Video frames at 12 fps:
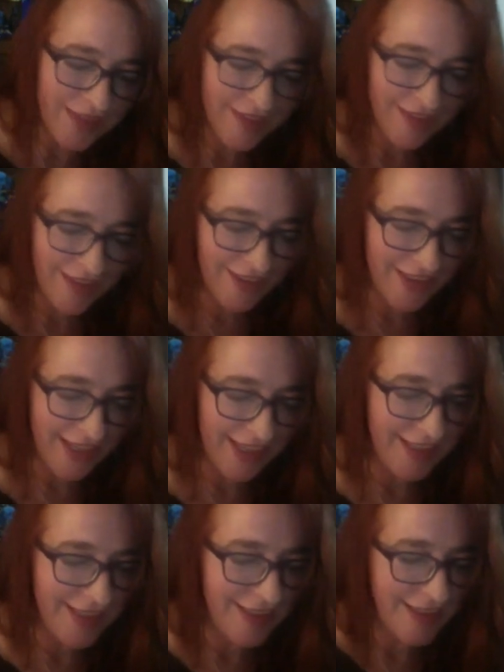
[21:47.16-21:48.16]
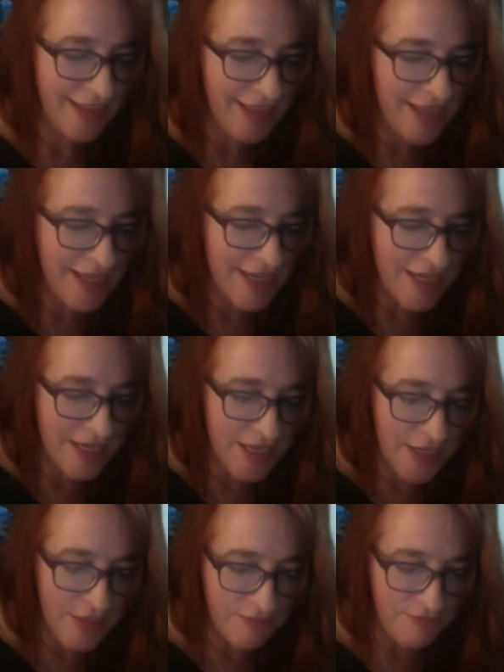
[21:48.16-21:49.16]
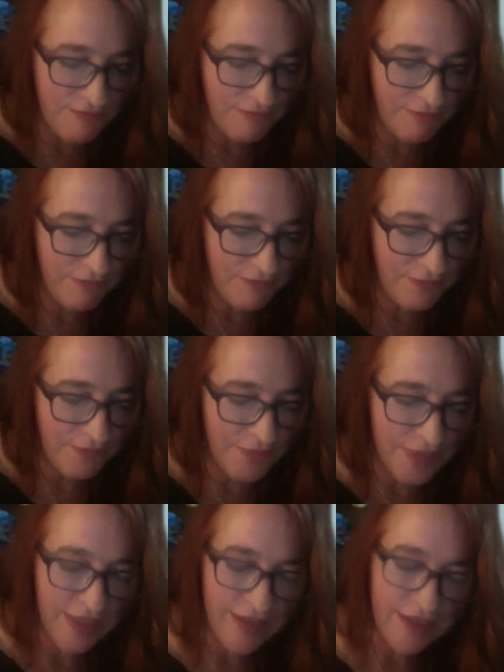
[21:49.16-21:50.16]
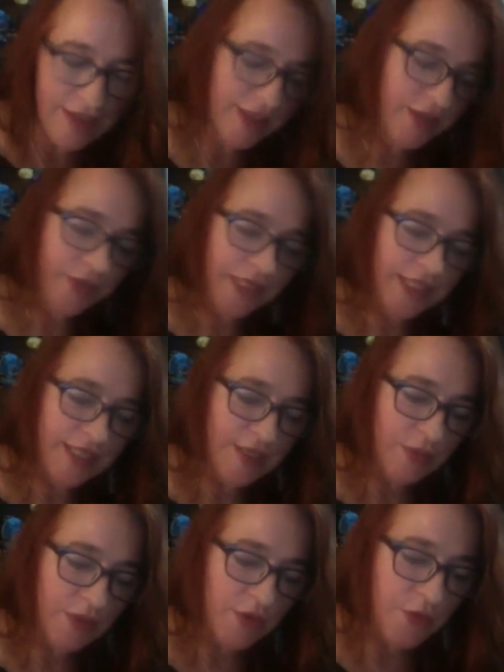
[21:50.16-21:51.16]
Okay. I'm going to read this one.